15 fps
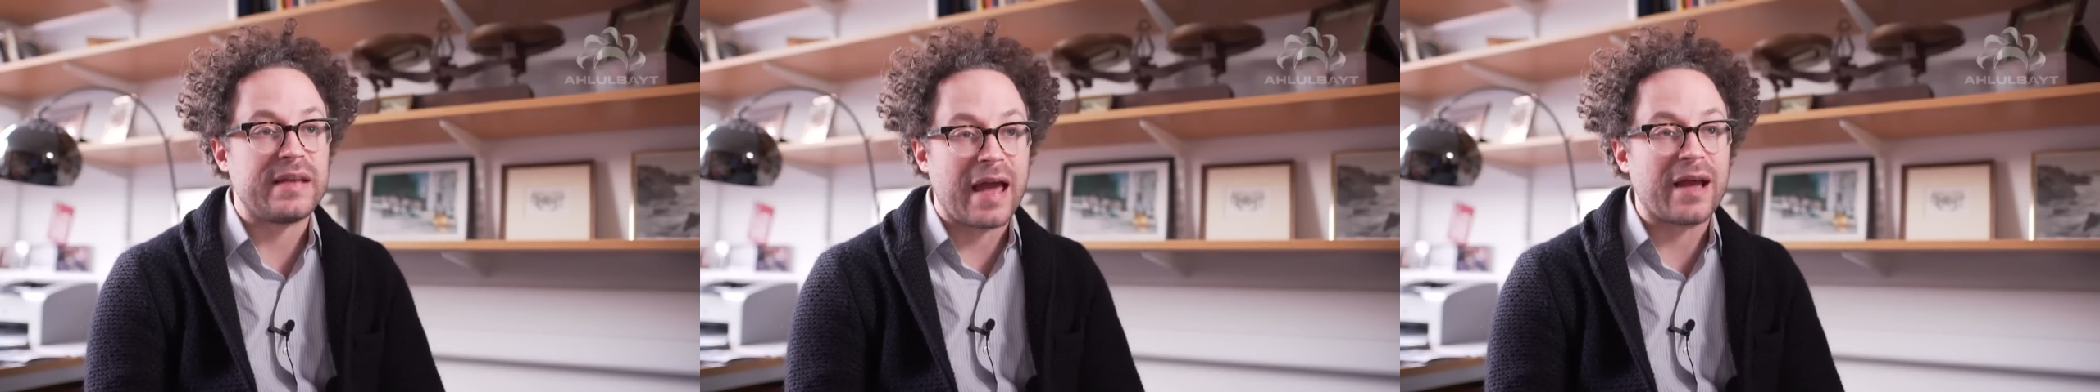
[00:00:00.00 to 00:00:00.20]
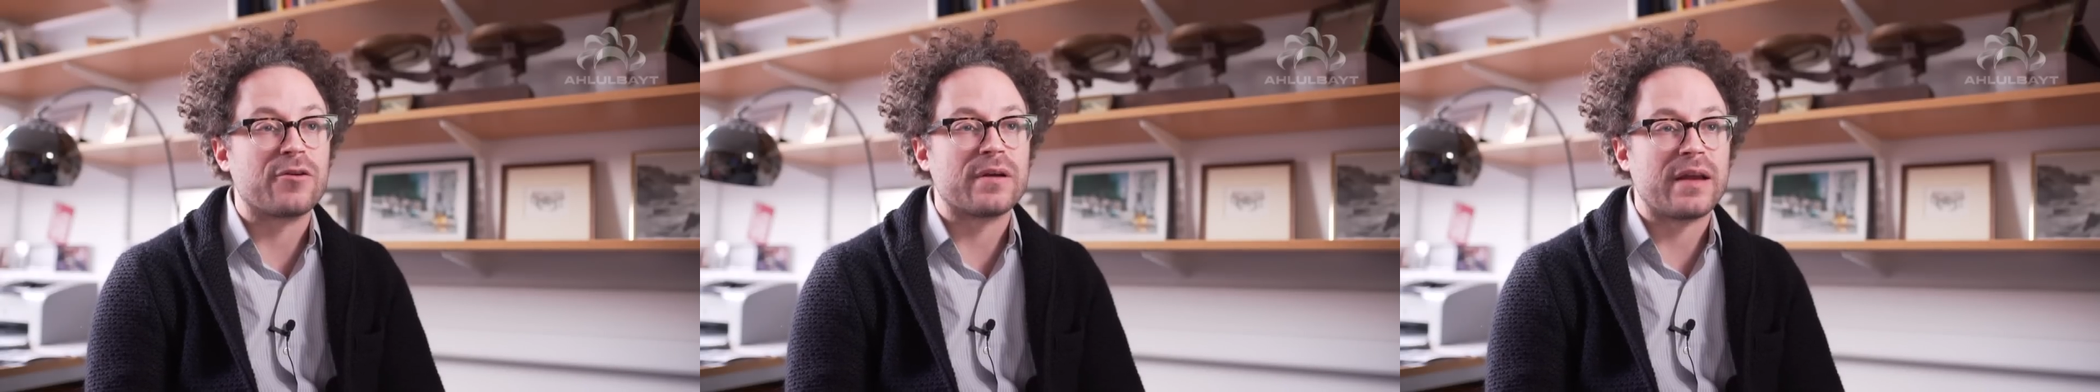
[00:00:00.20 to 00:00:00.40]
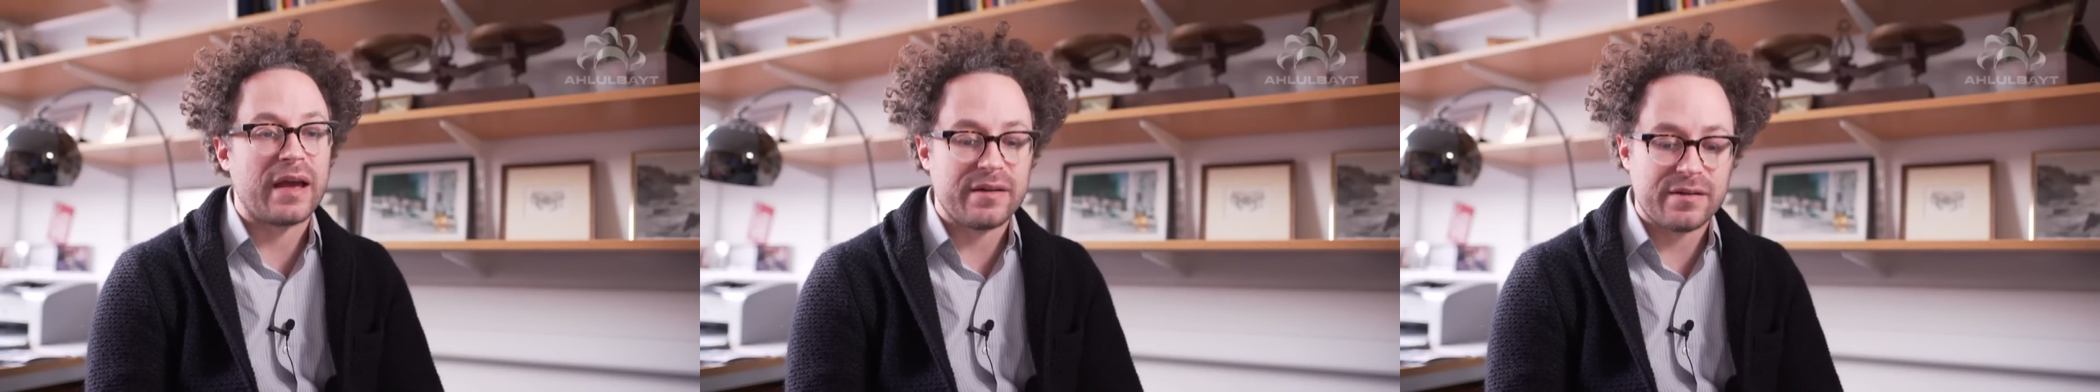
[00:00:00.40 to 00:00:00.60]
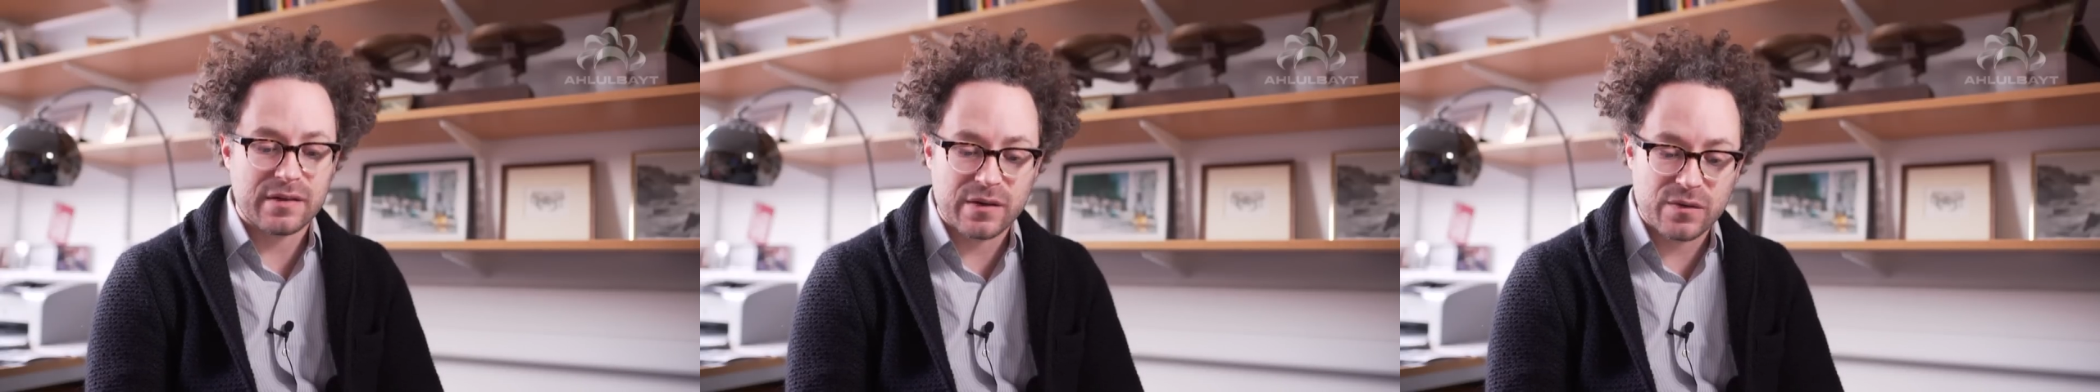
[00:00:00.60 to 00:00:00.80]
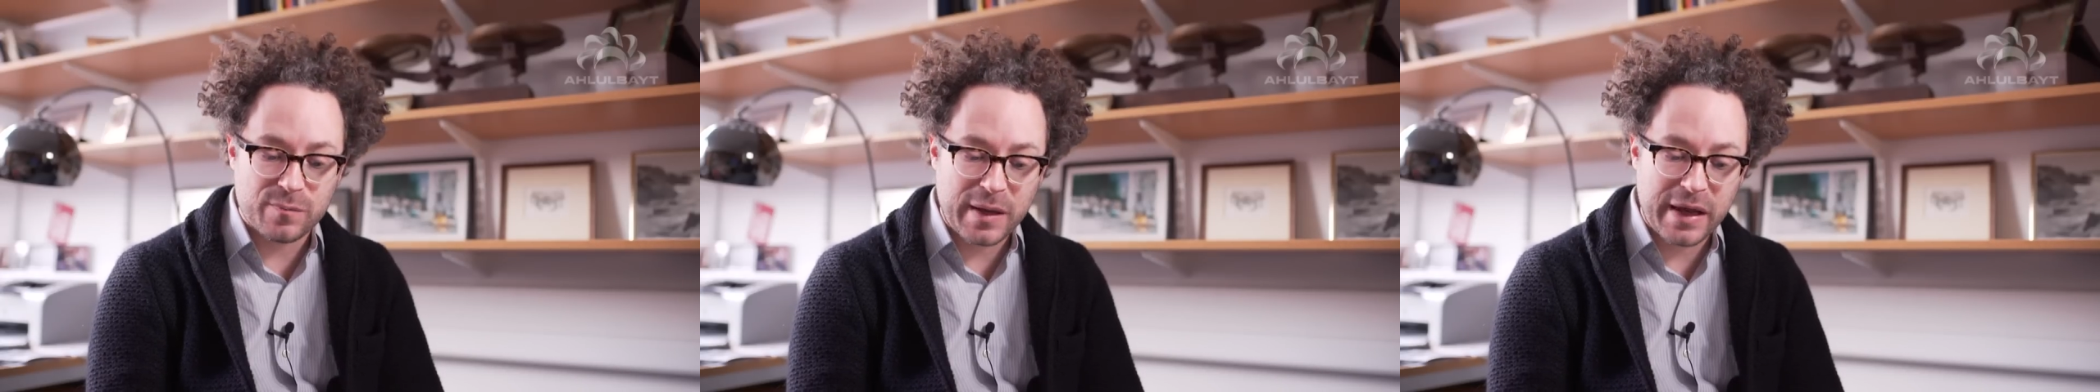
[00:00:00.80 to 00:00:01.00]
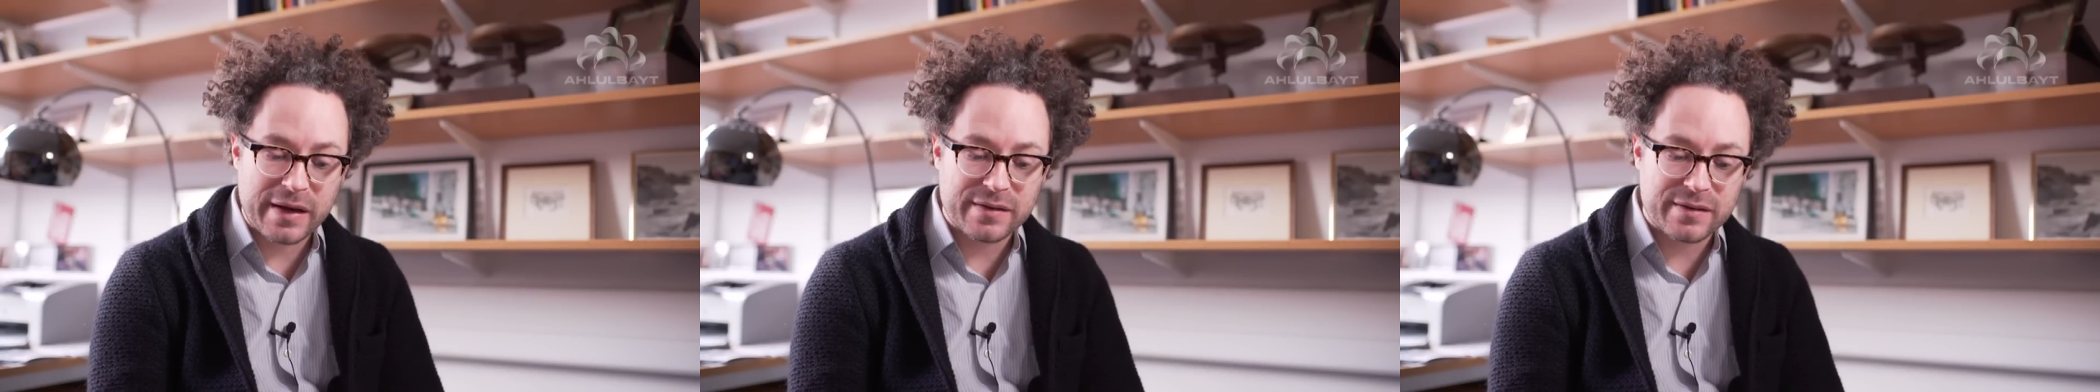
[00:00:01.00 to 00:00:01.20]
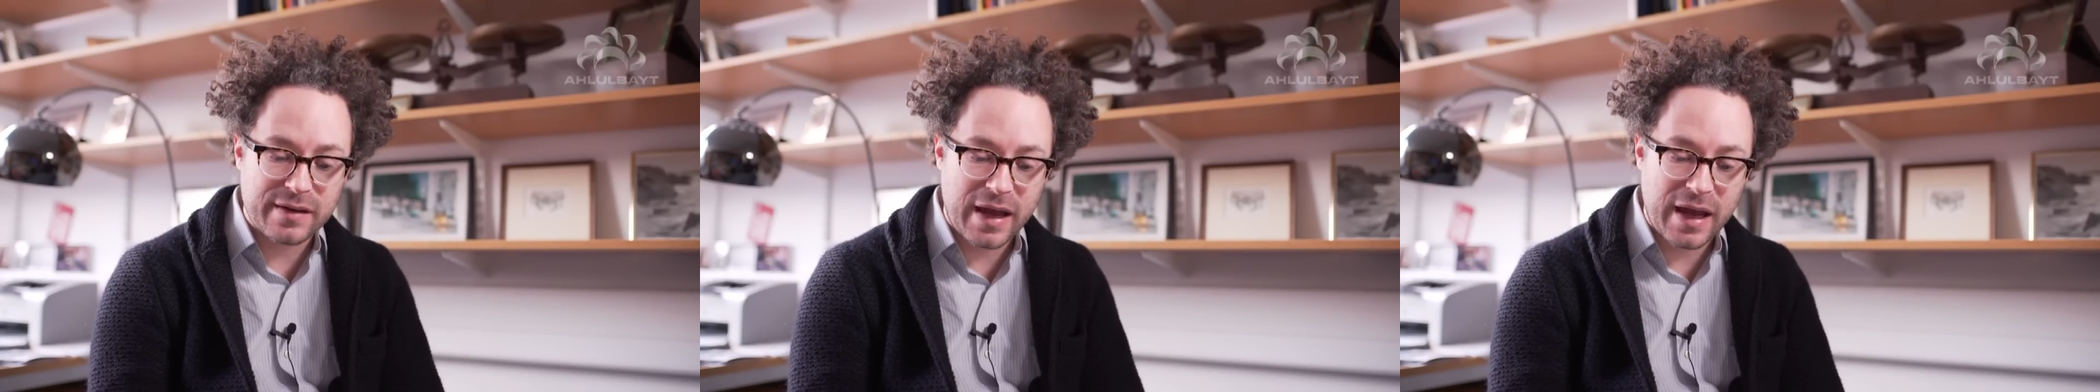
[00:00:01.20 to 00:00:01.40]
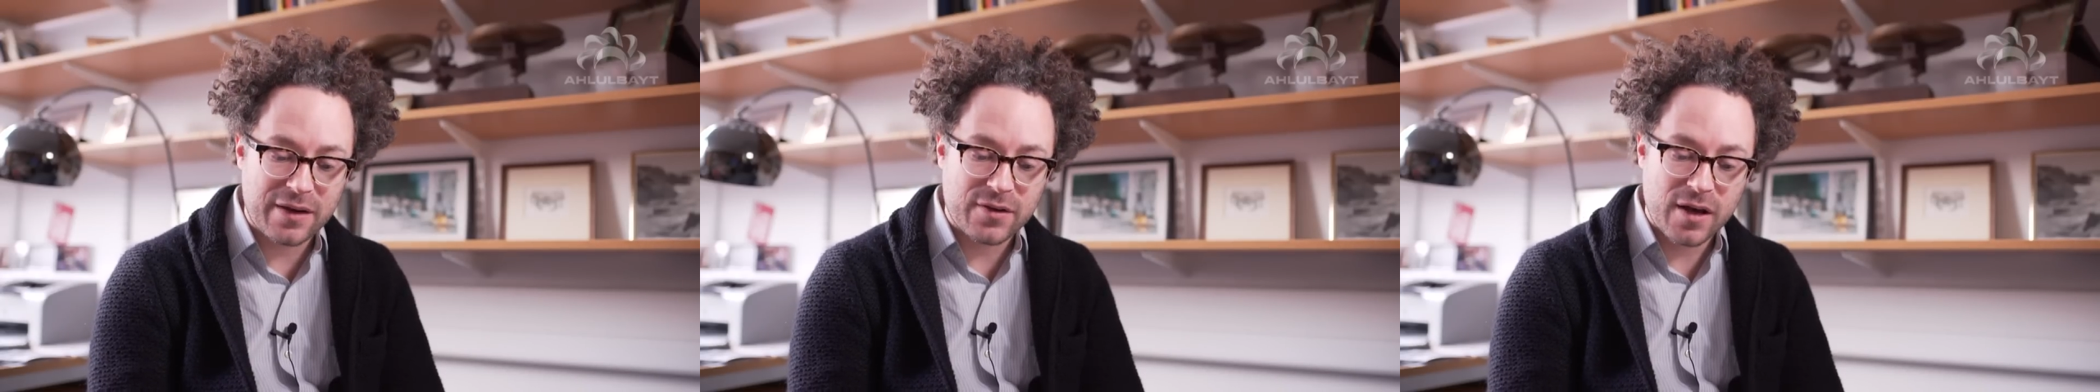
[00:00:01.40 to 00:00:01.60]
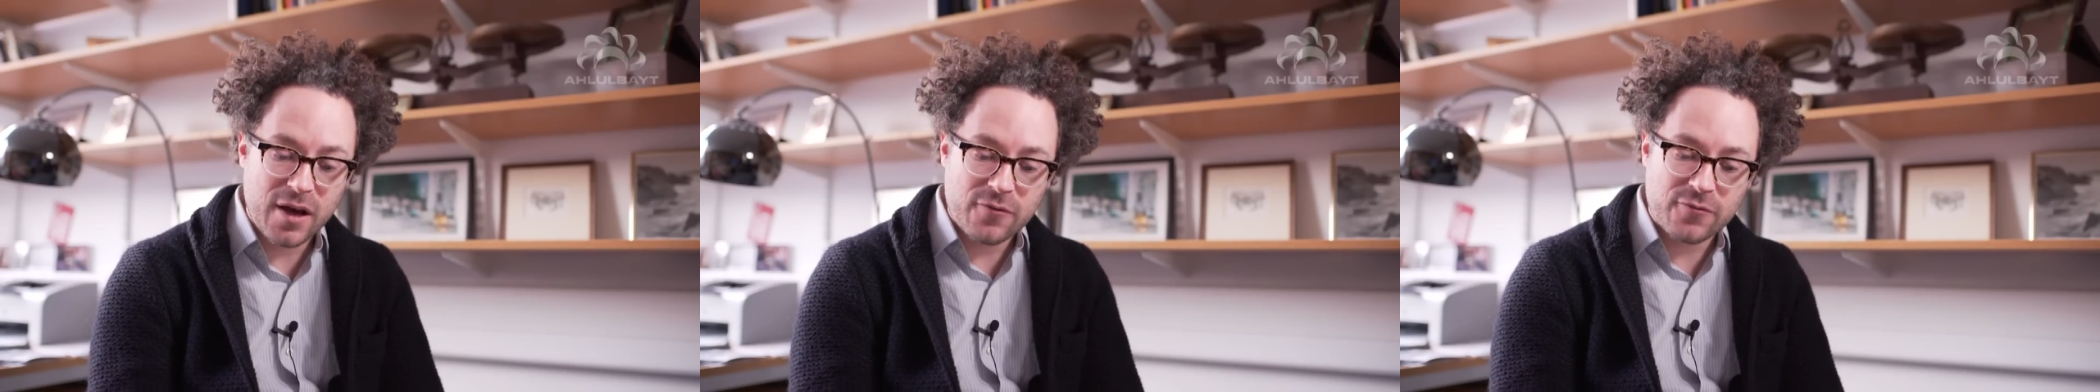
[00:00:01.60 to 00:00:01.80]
degradation of being shaved.